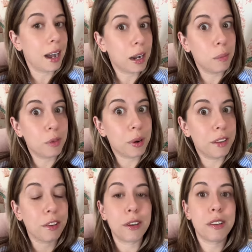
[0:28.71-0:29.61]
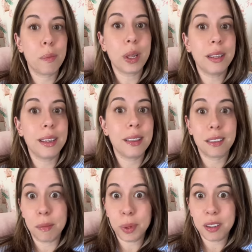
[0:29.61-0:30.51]
Occam's razor, typically the
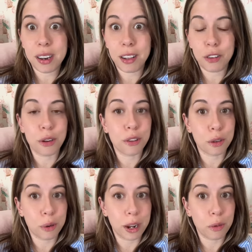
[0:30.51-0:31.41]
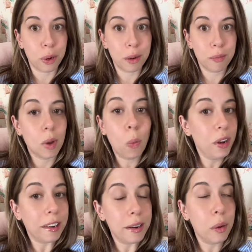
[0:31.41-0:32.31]
simplest answer is the correct one,
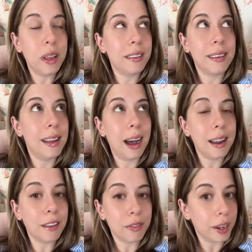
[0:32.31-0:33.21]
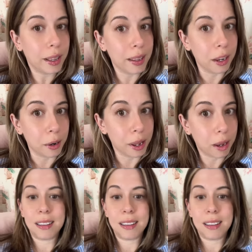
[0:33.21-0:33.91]
which I know is not as fun on the internet.